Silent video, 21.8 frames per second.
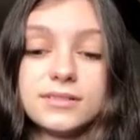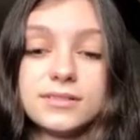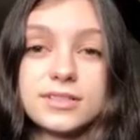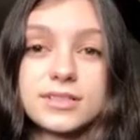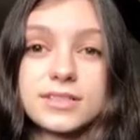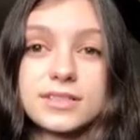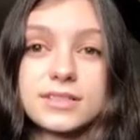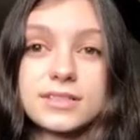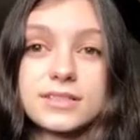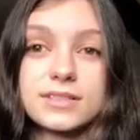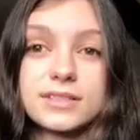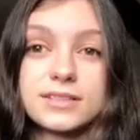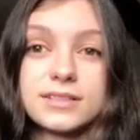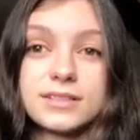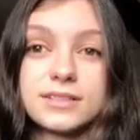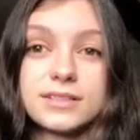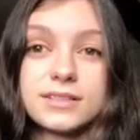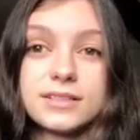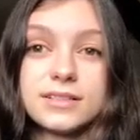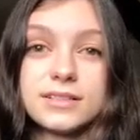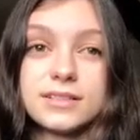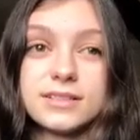just
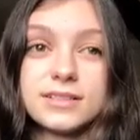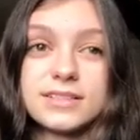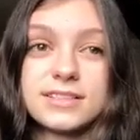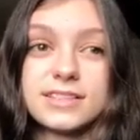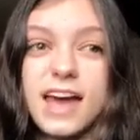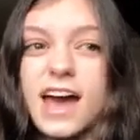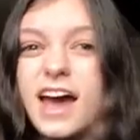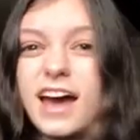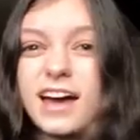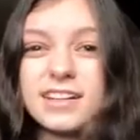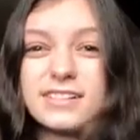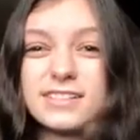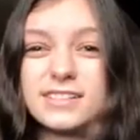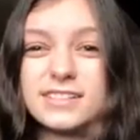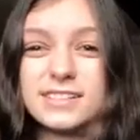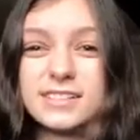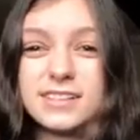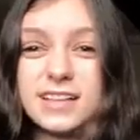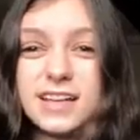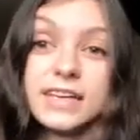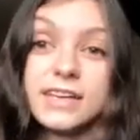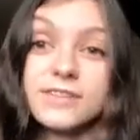sad.
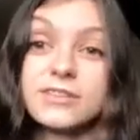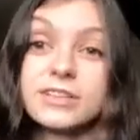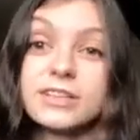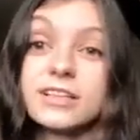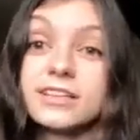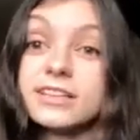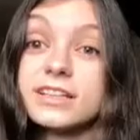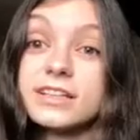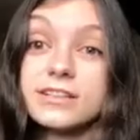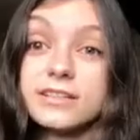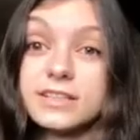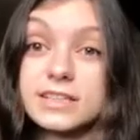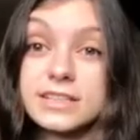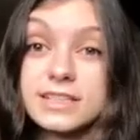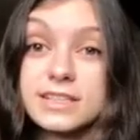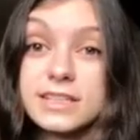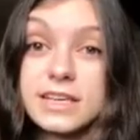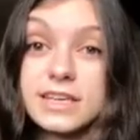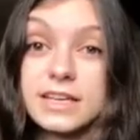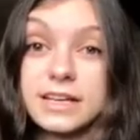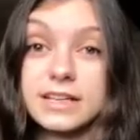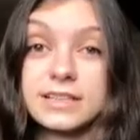Even the
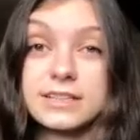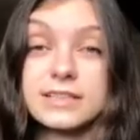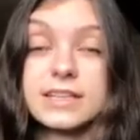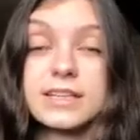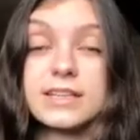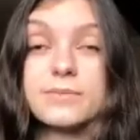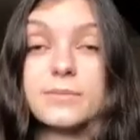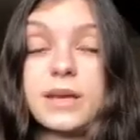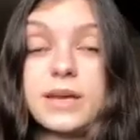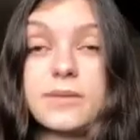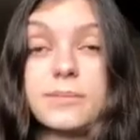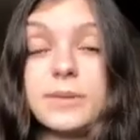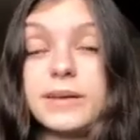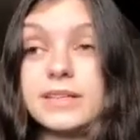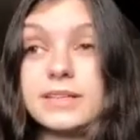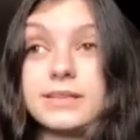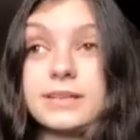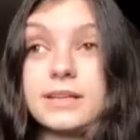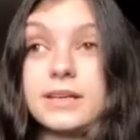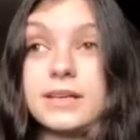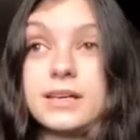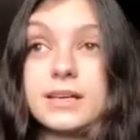littlest things
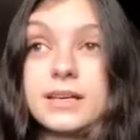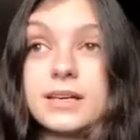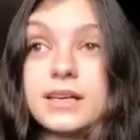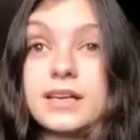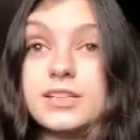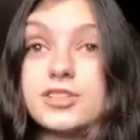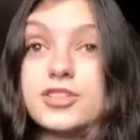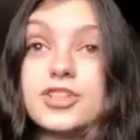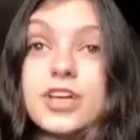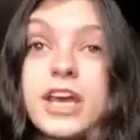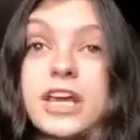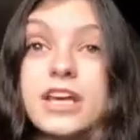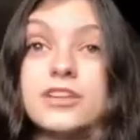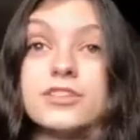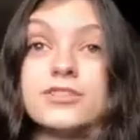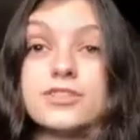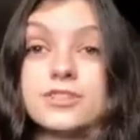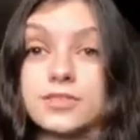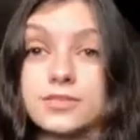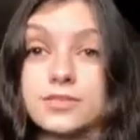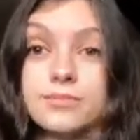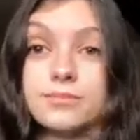can
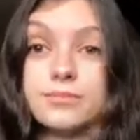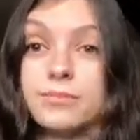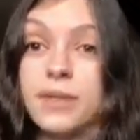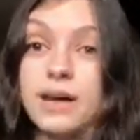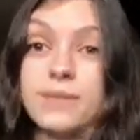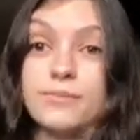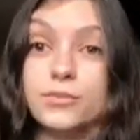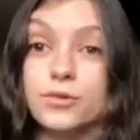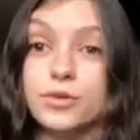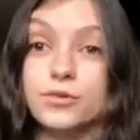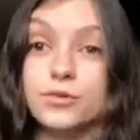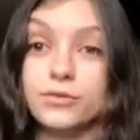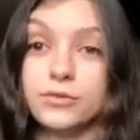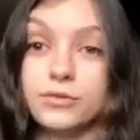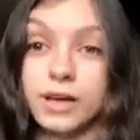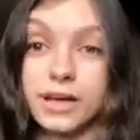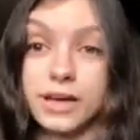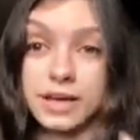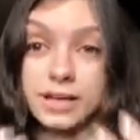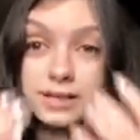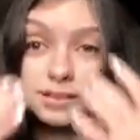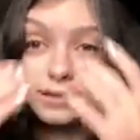change my mood,
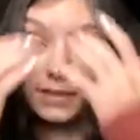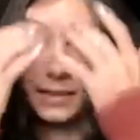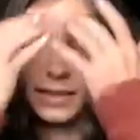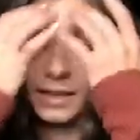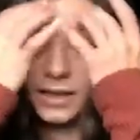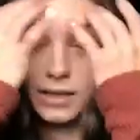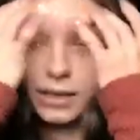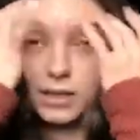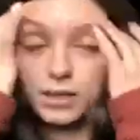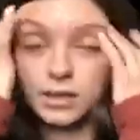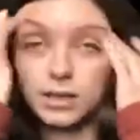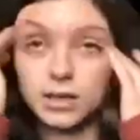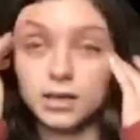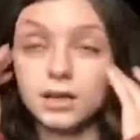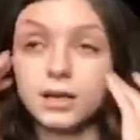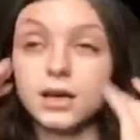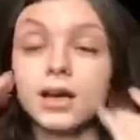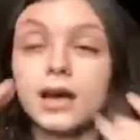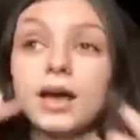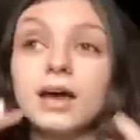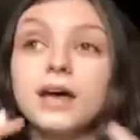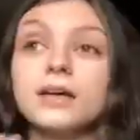I guess, like,
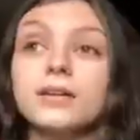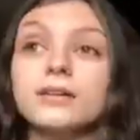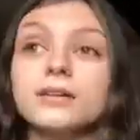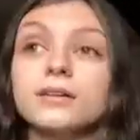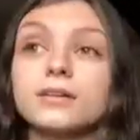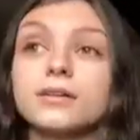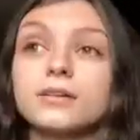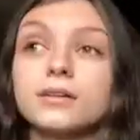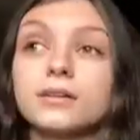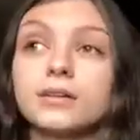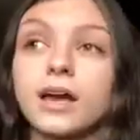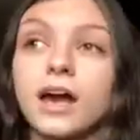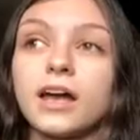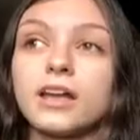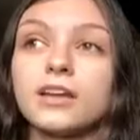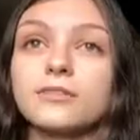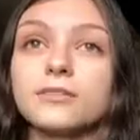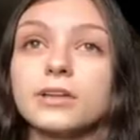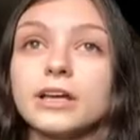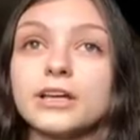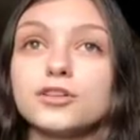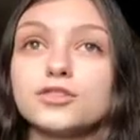and
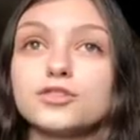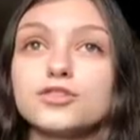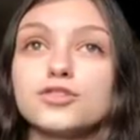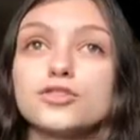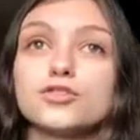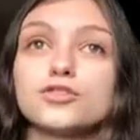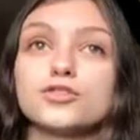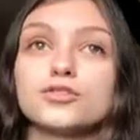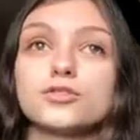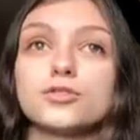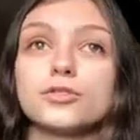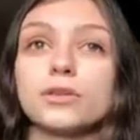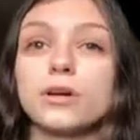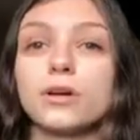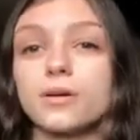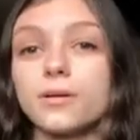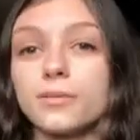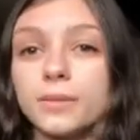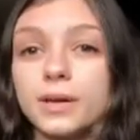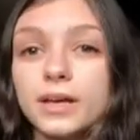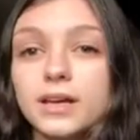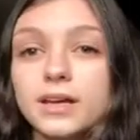kind of like
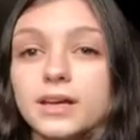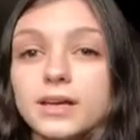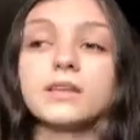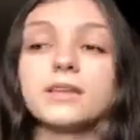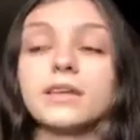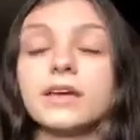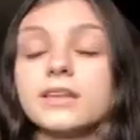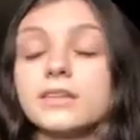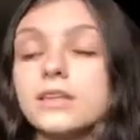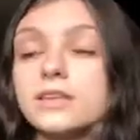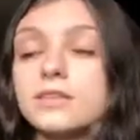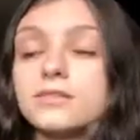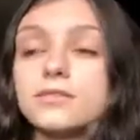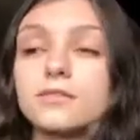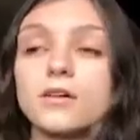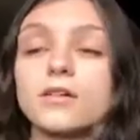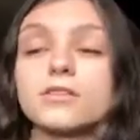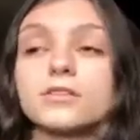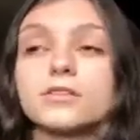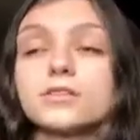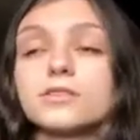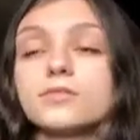trigger me, and like these
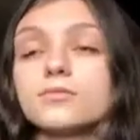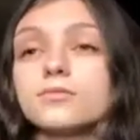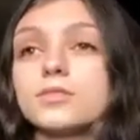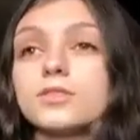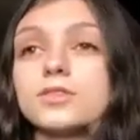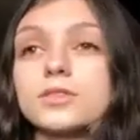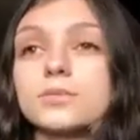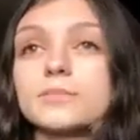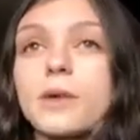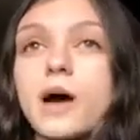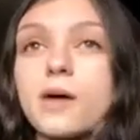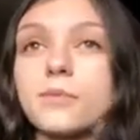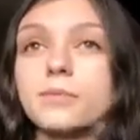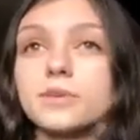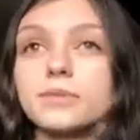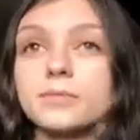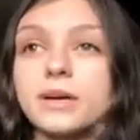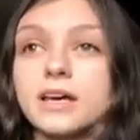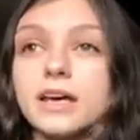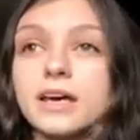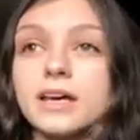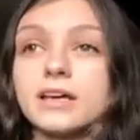thoughts will just pop into
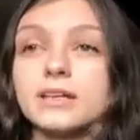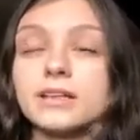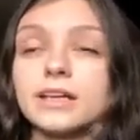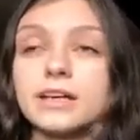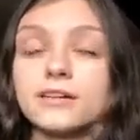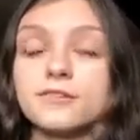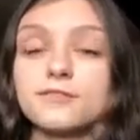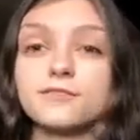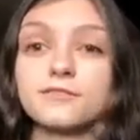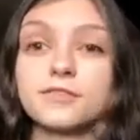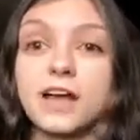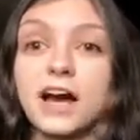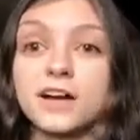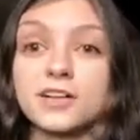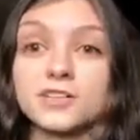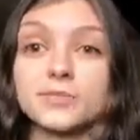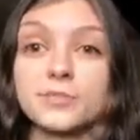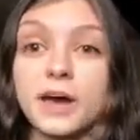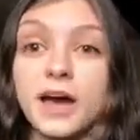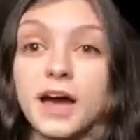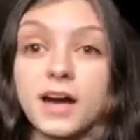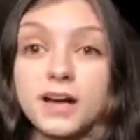my head, like a
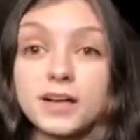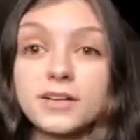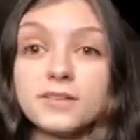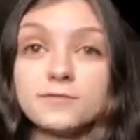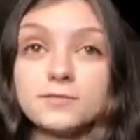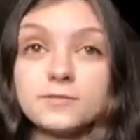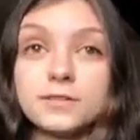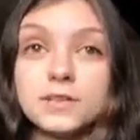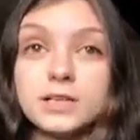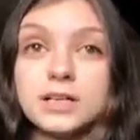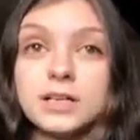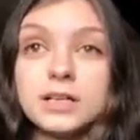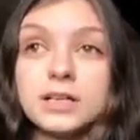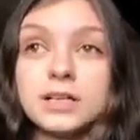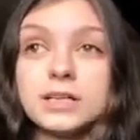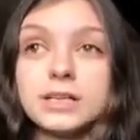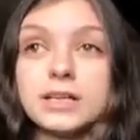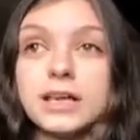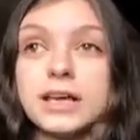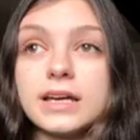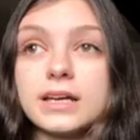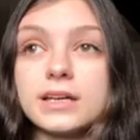flashback of
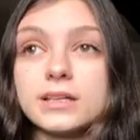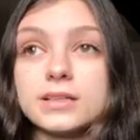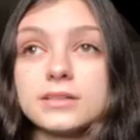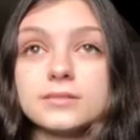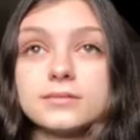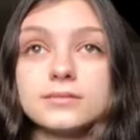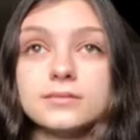like